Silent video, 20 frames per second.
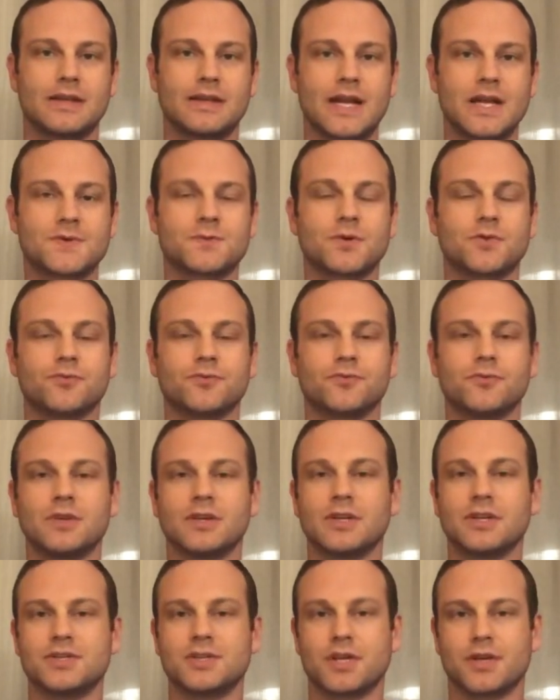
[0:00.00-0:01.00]
That's what
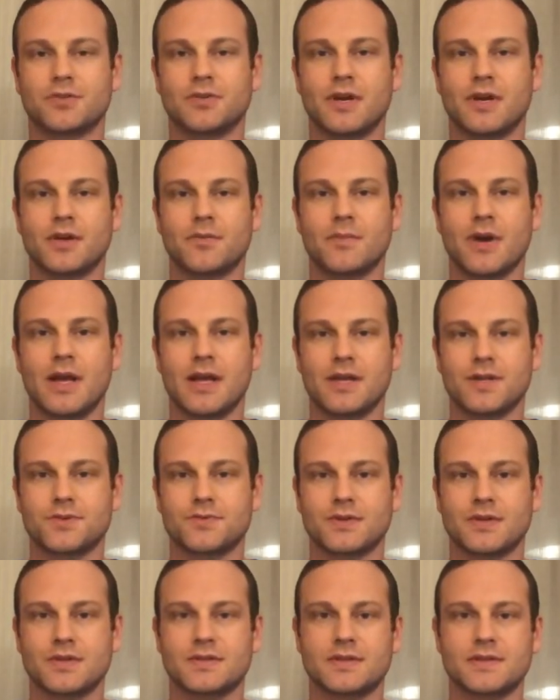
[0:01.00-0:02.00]
really generated my
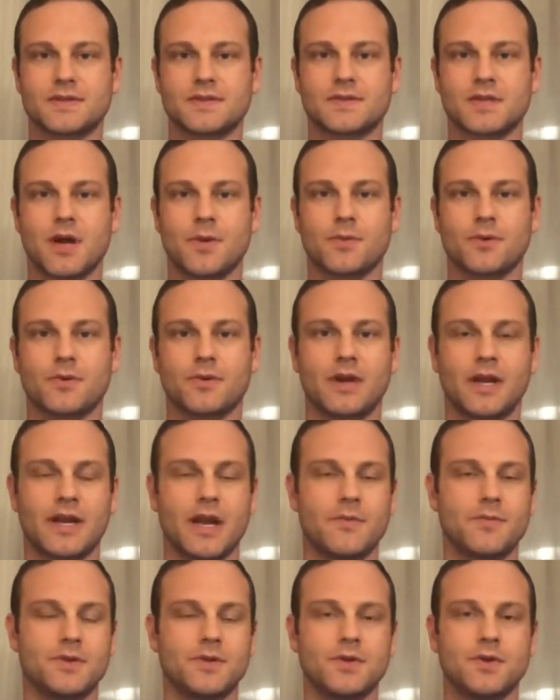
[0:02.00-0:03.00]
interest this summer,
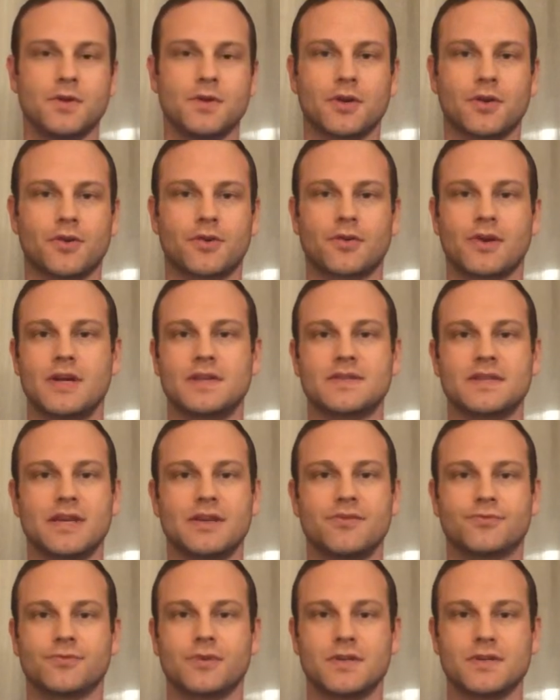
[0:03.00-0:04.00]
and I've been doing
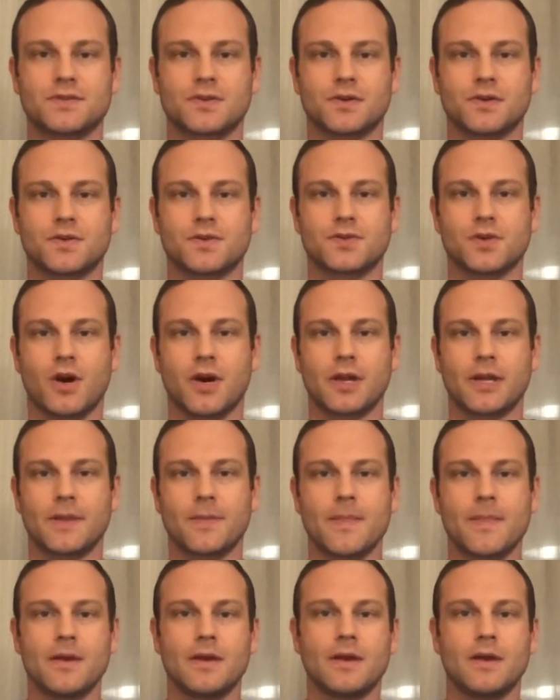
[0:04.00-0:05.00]
crazy research on
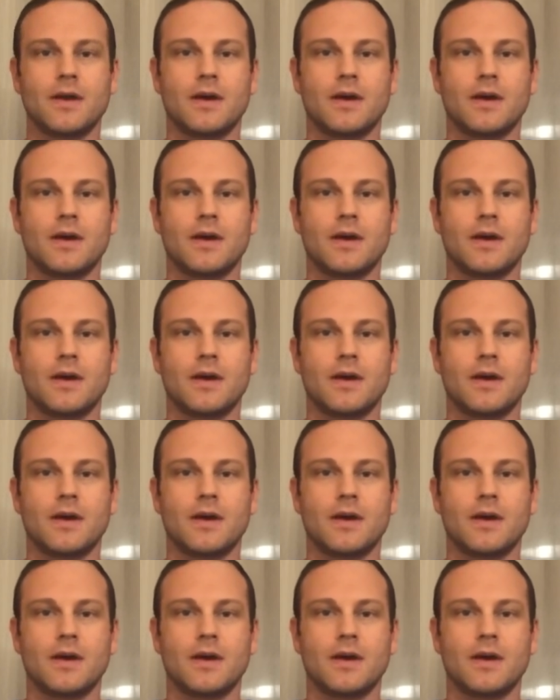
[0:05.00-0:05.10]
it.